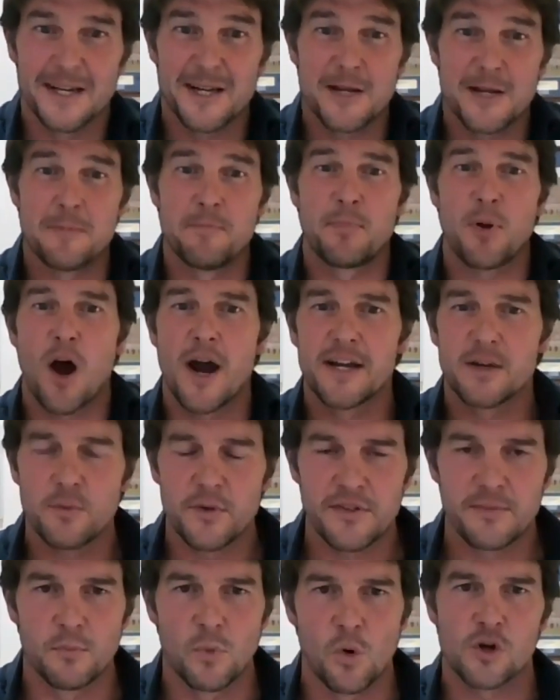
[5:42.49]
combined
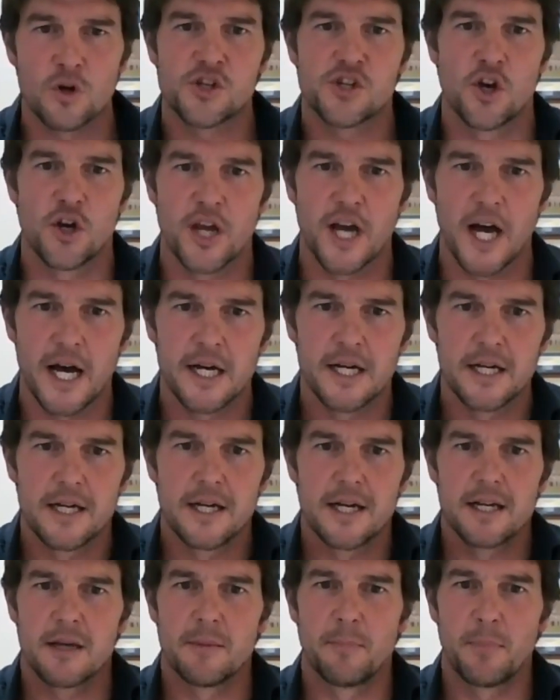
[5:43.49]
with more sugar,
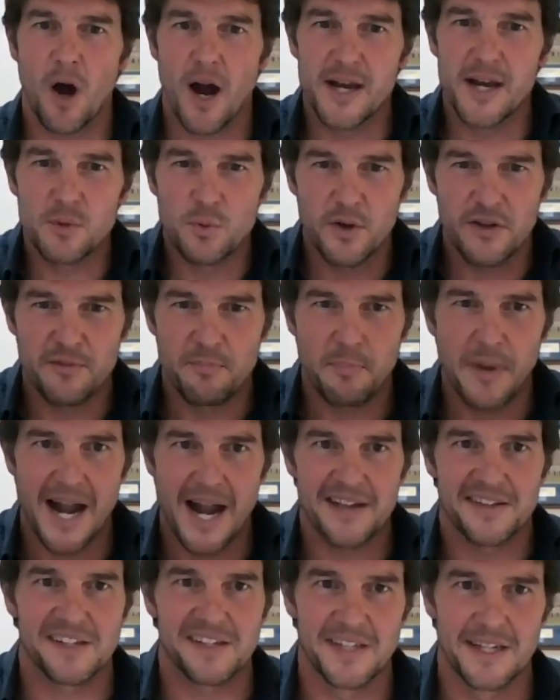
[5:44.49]
combined with
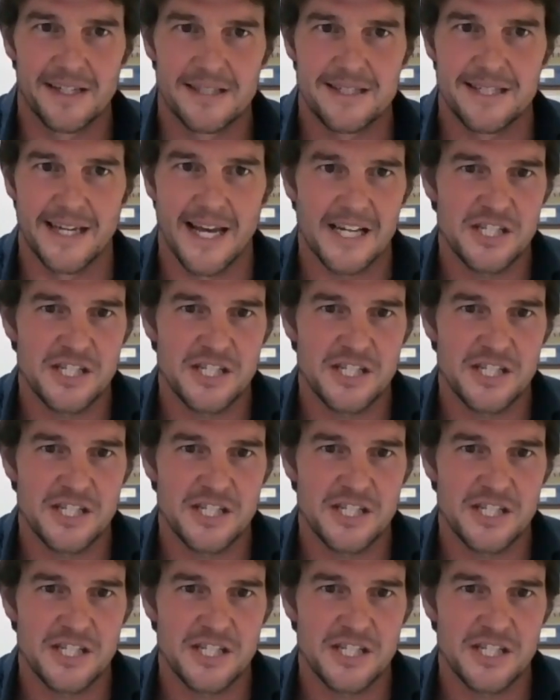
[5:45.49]
balanced acidity.